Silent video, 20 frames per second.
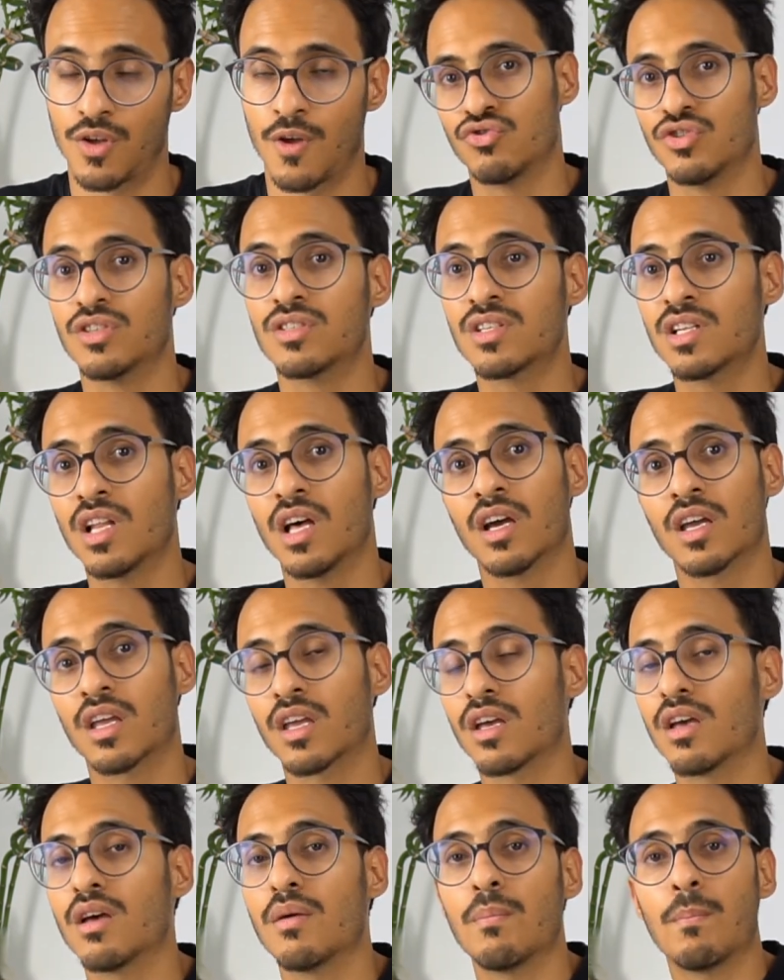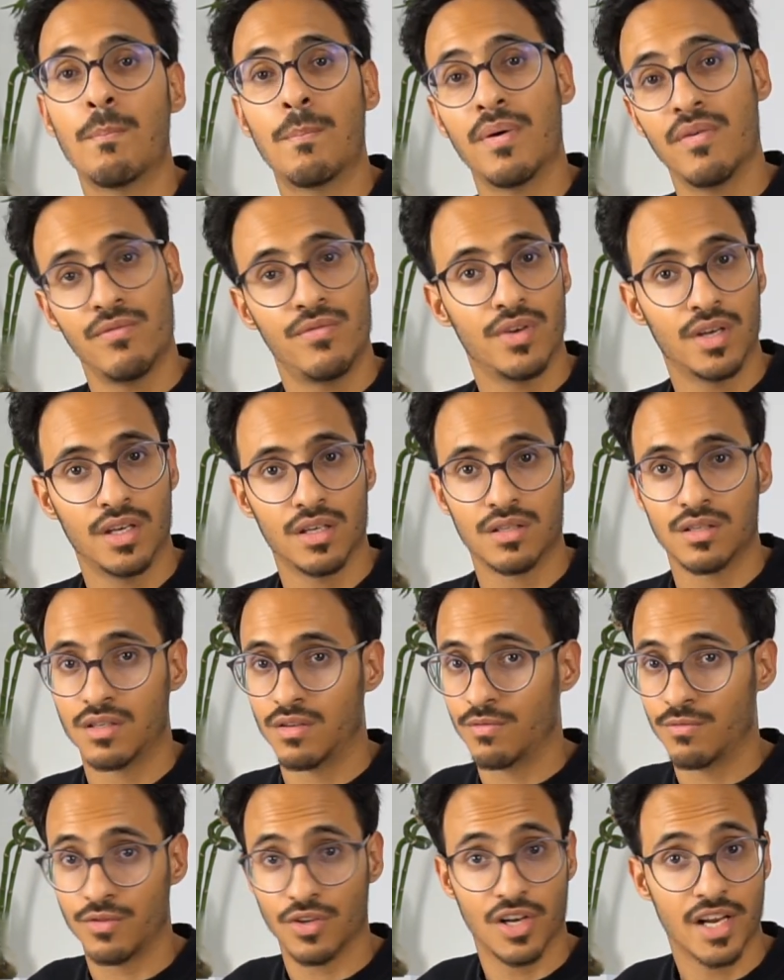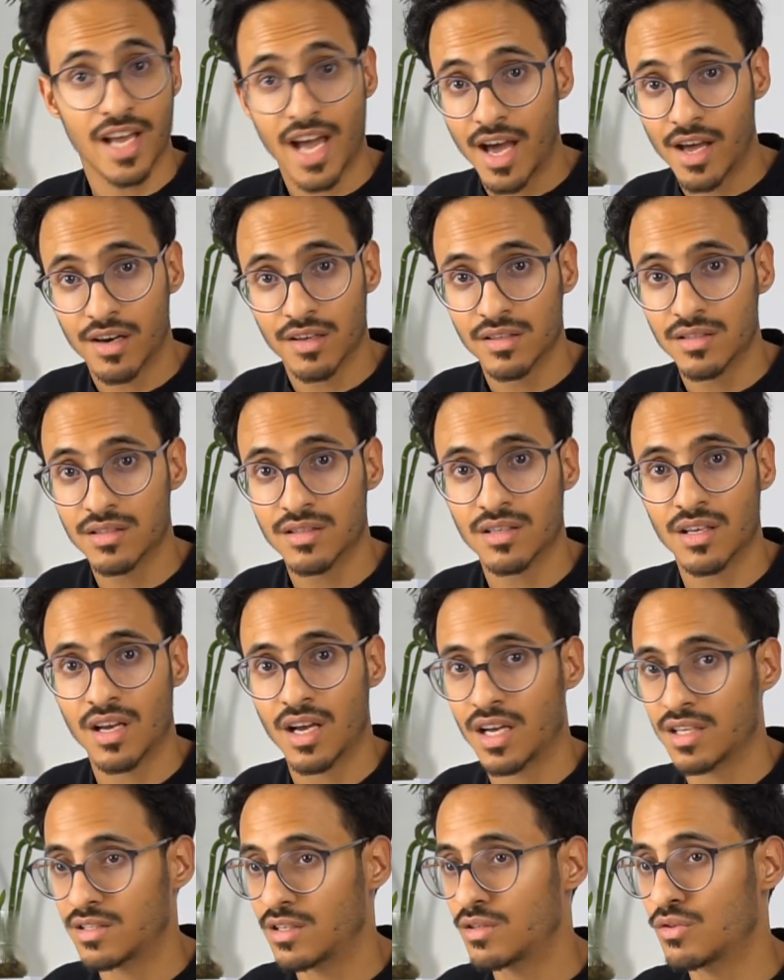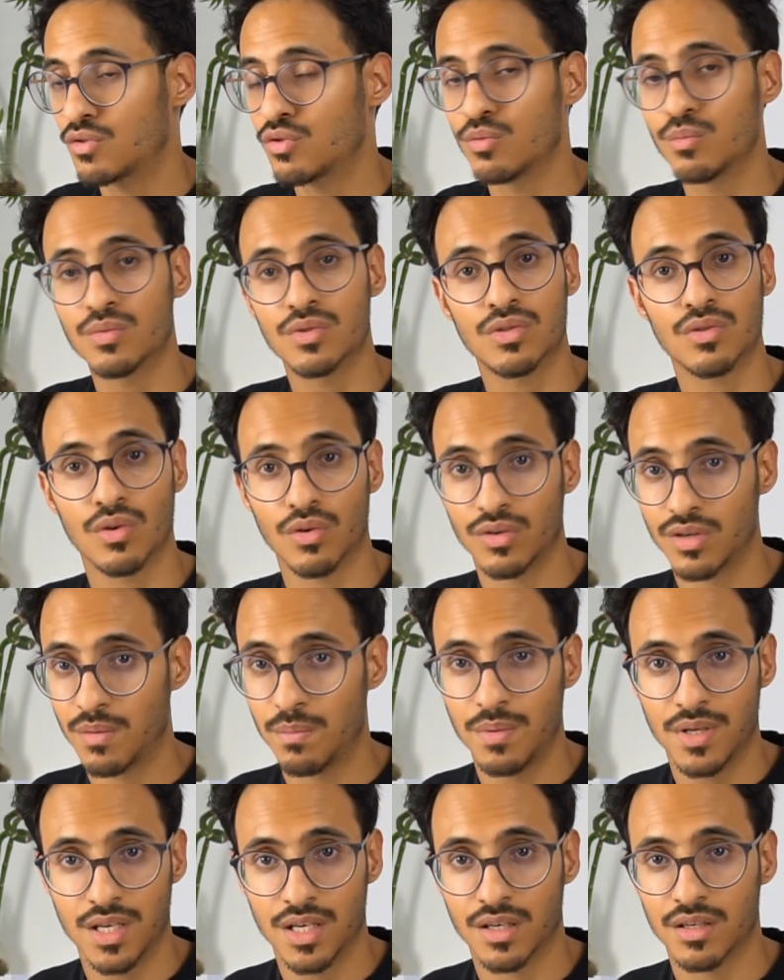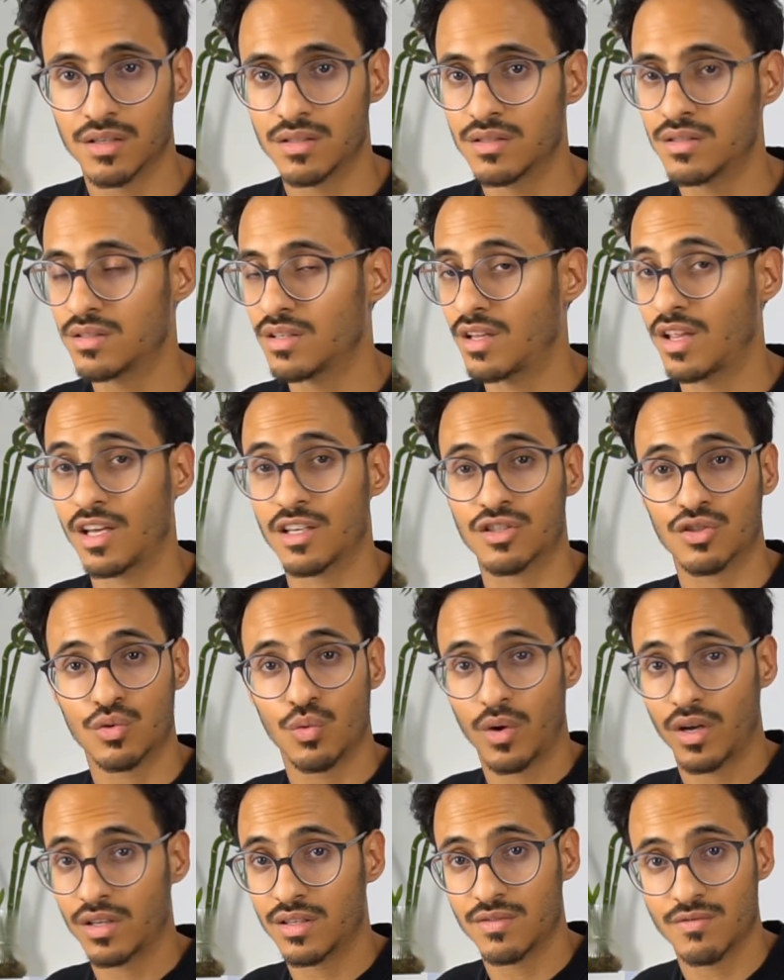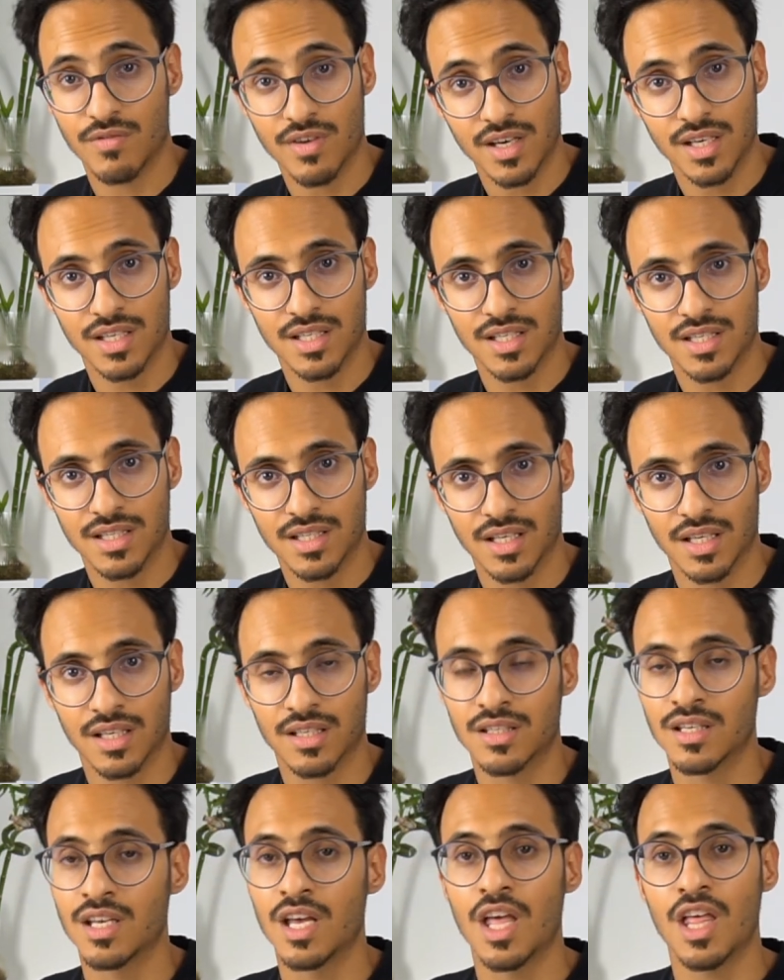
Just like pemphigus vulgaris has a tombstone appearance that's quite very distinct.